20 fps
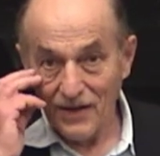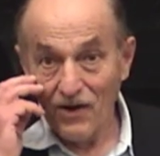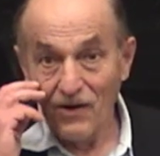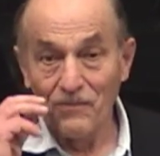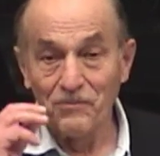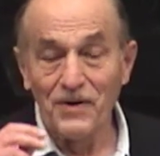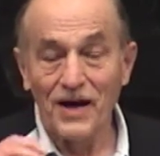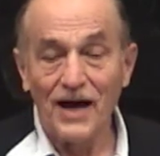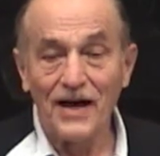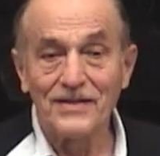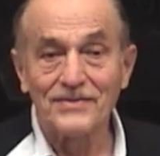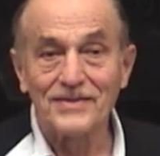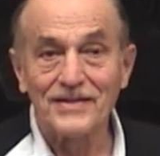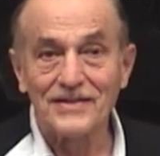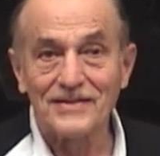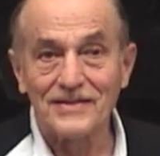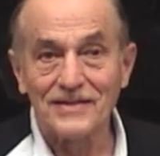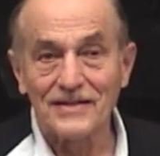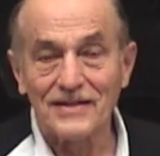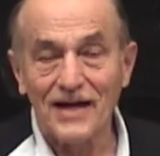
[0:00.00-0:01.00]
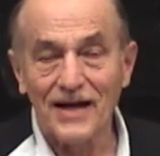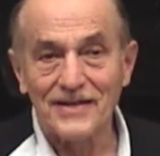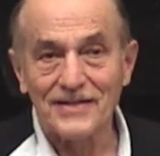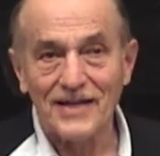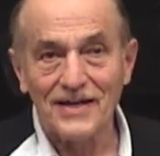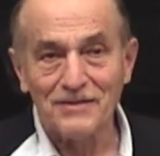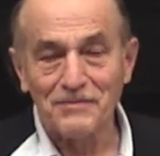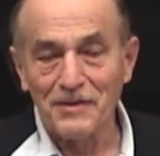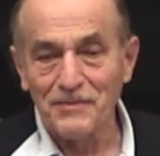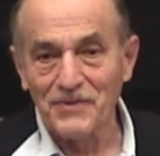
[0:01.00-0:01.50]
Oh, but I think that, I
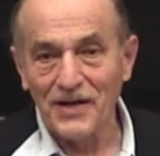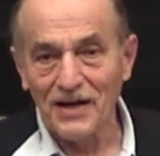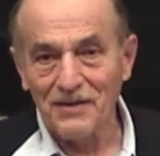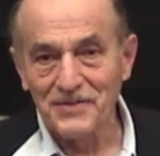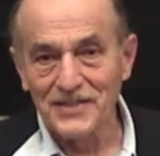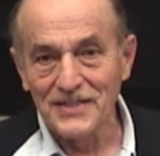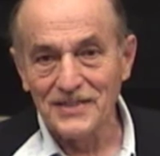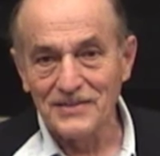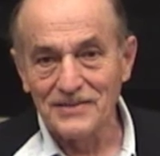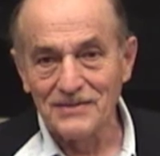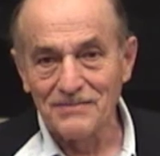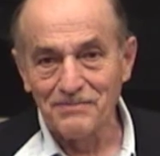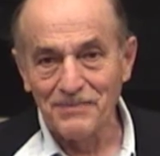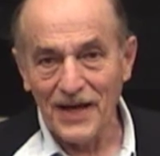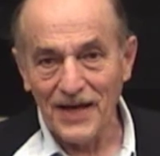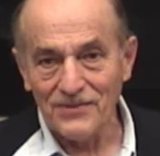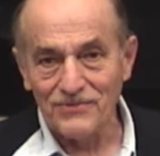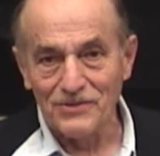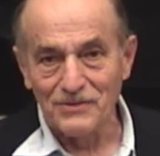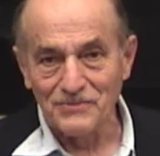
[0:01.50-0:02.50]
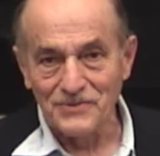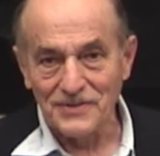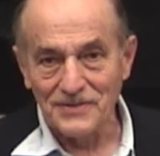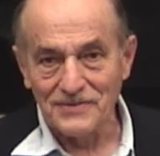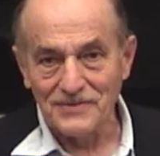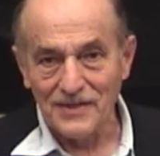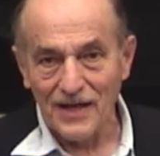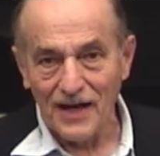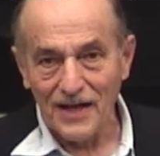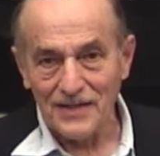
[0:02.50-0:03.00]
can't remember how many bathrooms
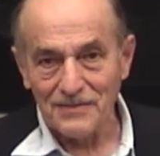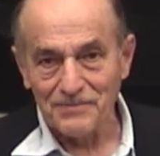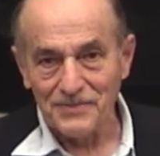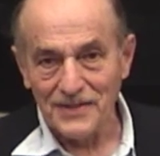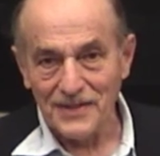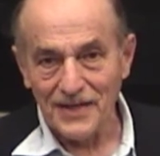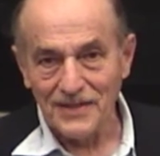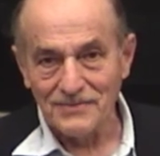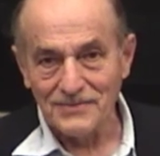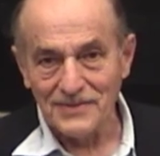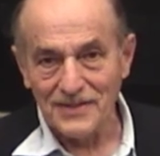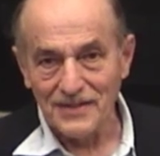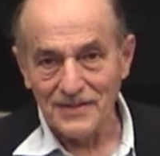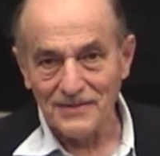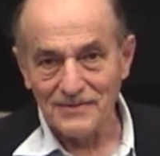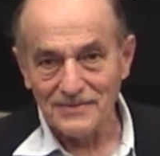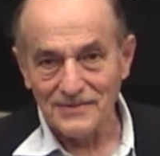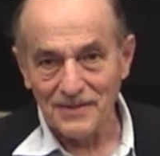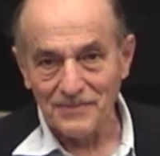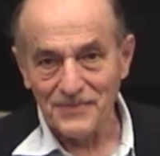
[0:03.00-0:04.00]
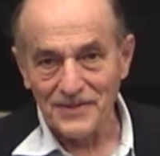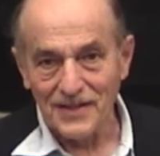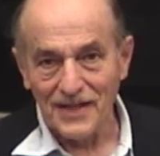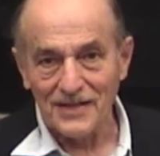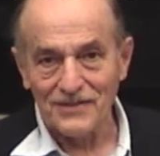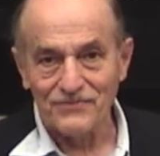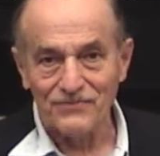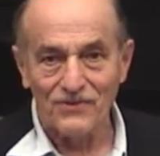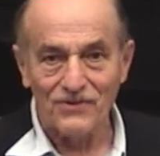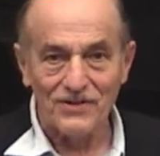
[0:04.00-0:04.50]
he's got, but I'd say something
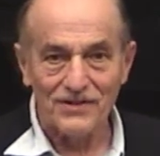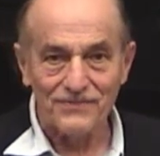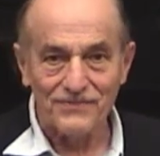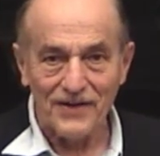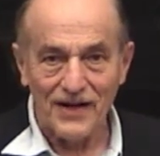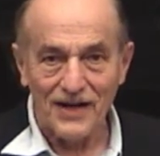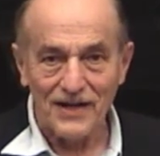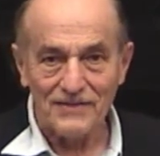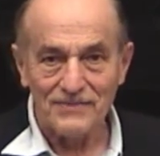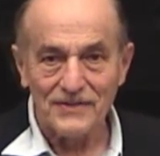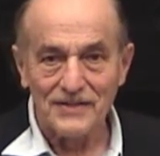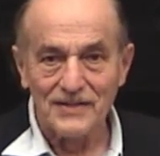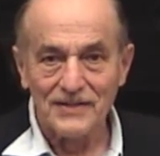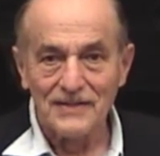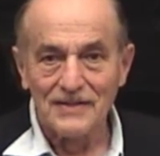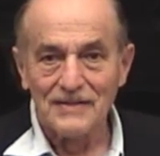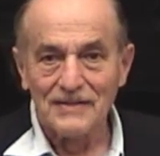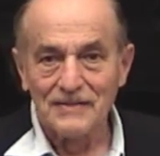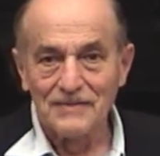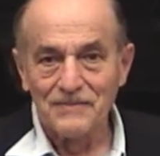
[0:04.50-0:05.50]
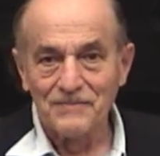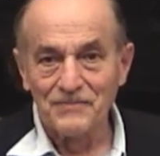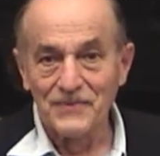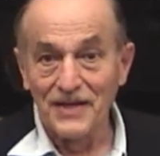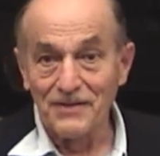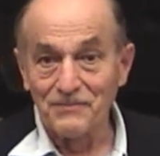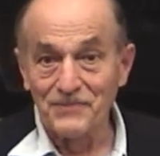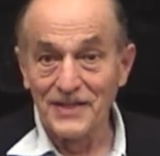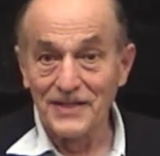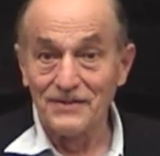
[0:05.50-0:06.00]
like four or five.
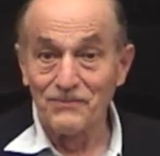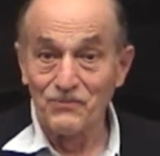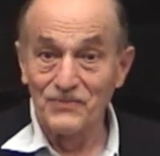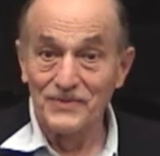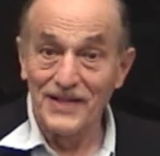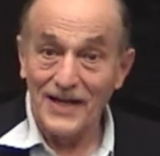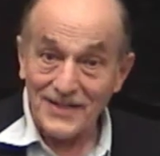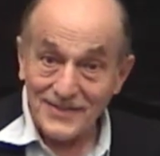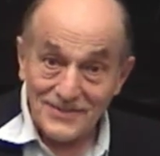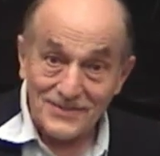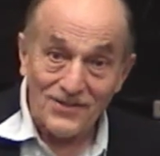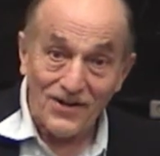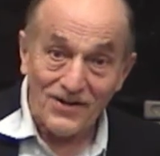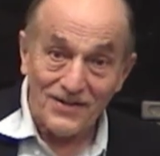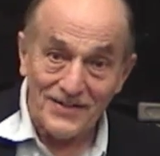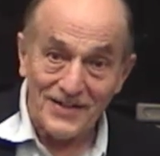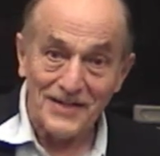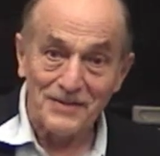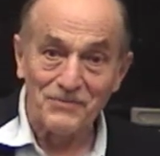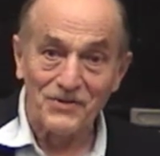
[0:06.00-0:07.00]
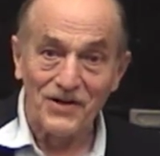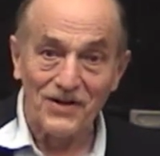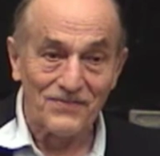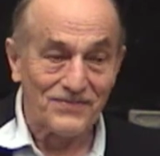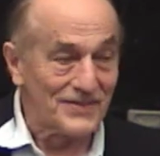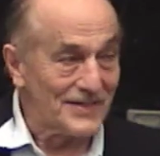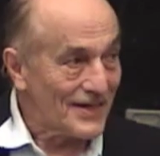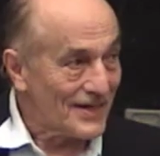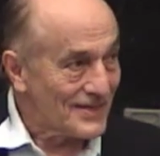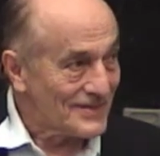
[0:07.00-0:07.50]
The, the next door neighbor
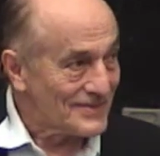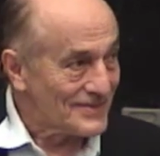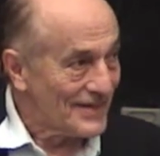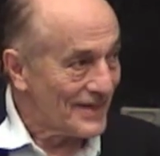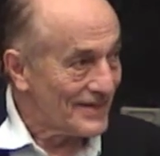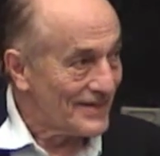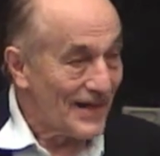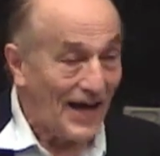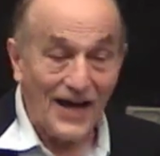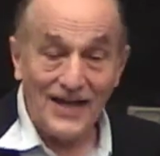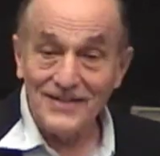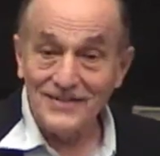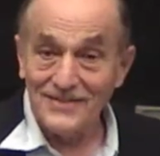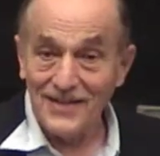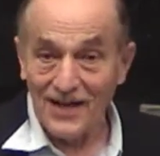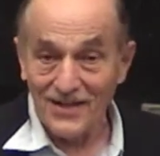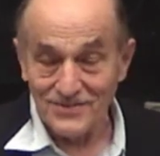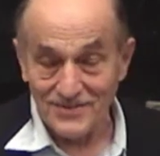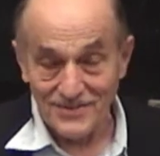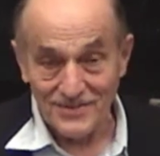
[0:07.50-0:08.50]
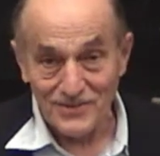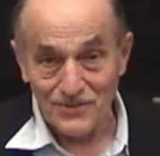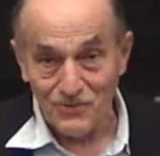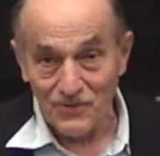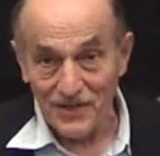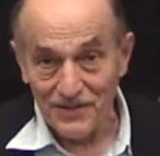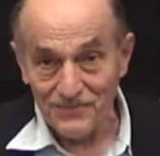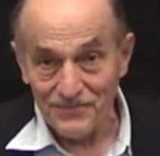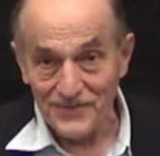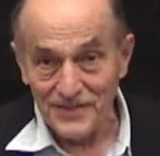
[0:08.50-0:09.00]
over there is 9,000
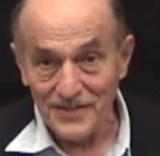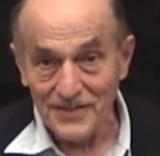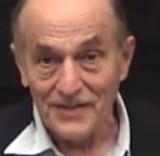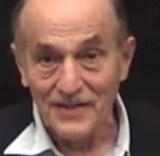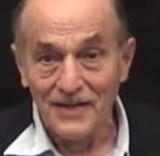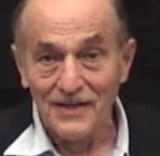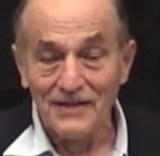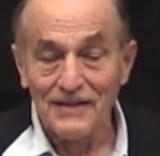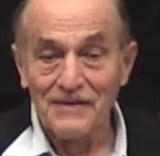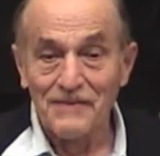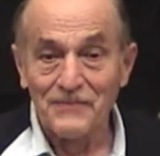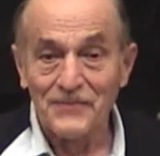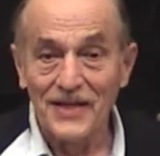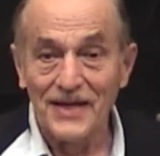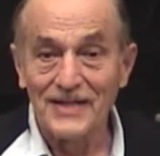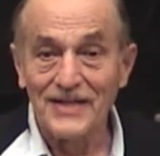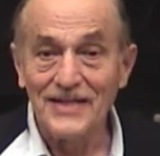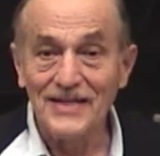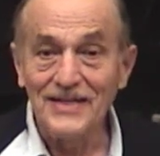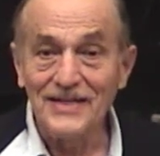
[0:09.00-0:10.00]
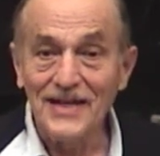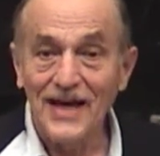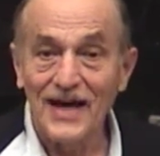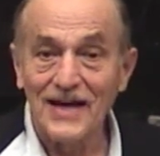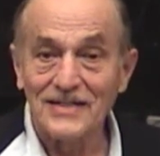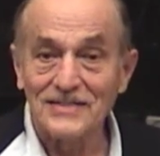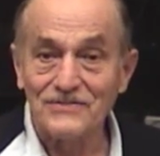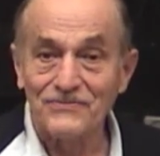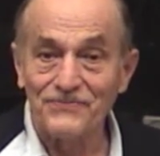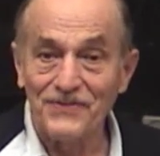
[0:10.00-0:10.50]
square feet. And he
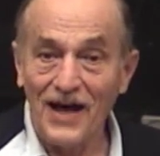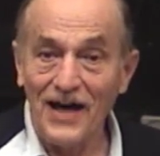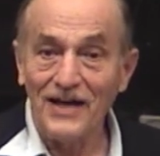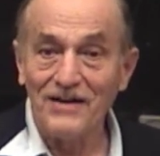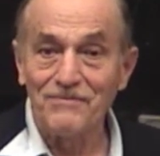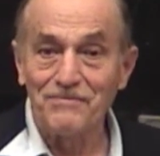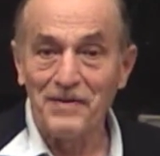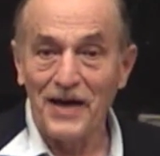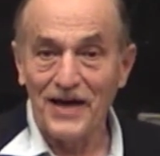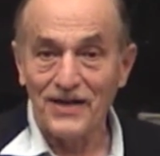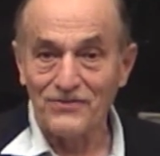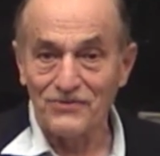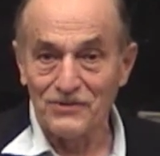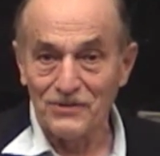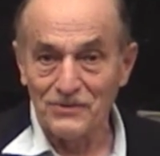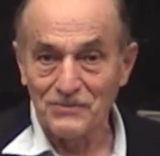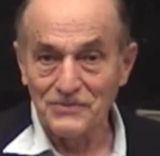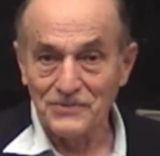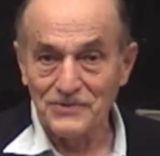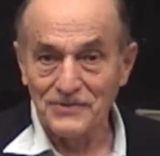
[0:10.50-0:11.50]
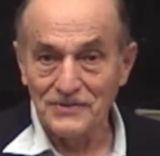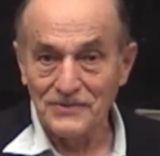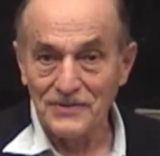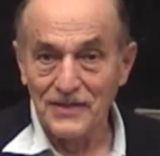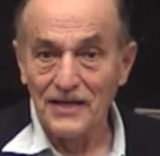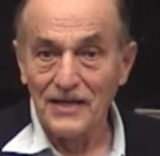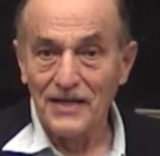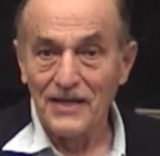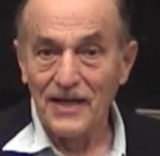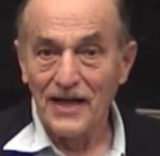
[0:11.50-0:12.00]
has five bathrooms
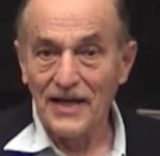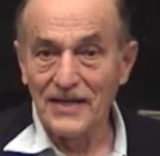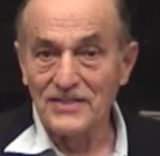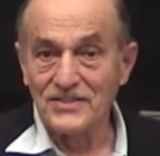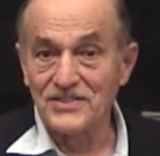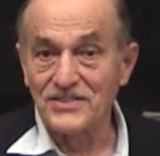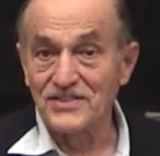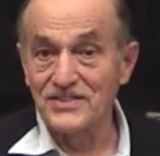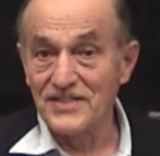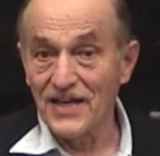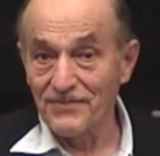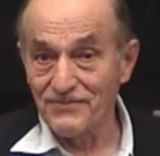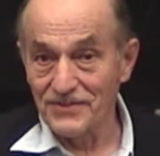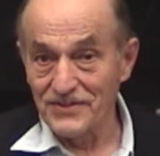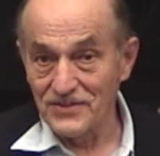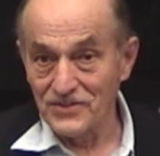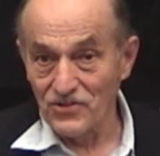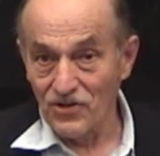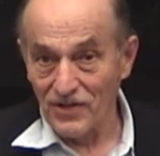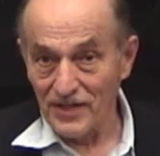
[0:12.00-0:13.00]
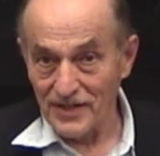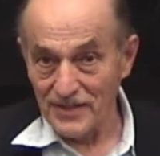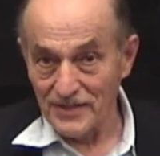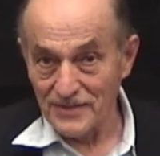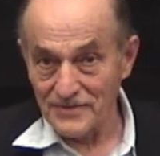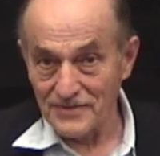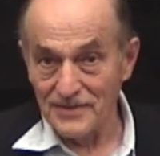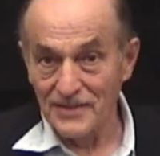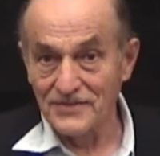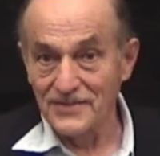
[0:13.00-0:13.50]
and seven
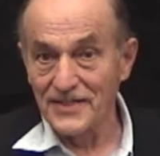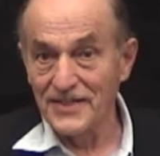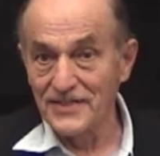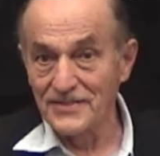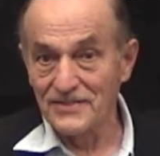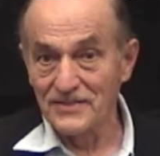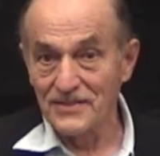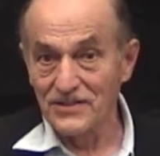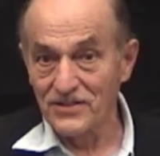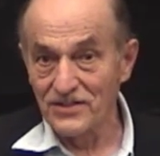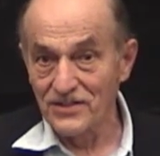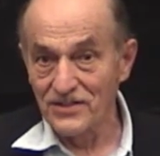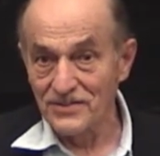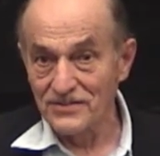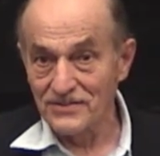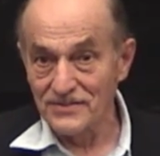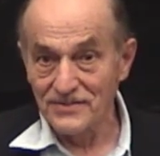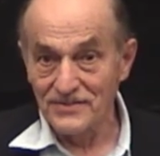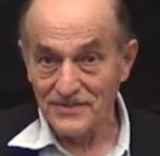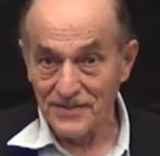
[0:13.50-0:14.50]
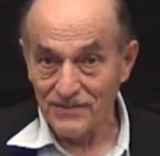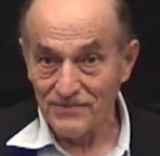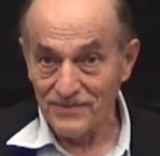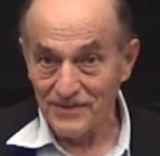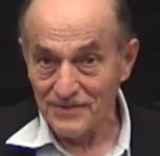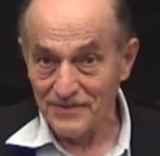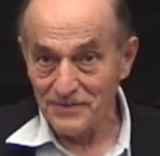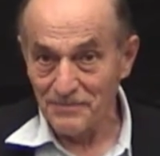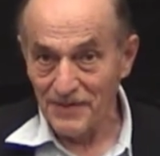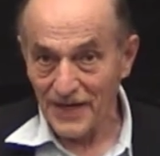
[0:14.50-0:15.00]
toilets. There's a his and a hers in
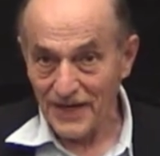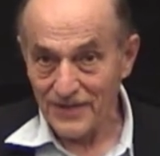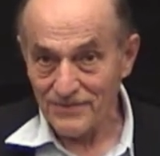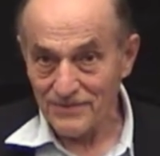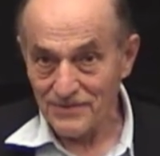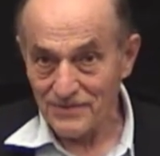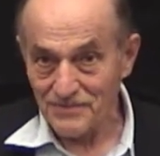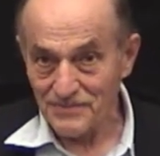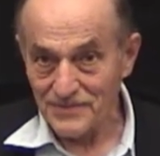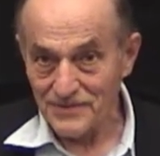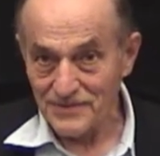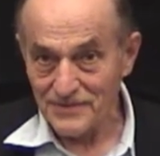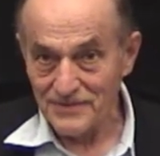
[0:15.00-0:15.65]
several of the bathrooms.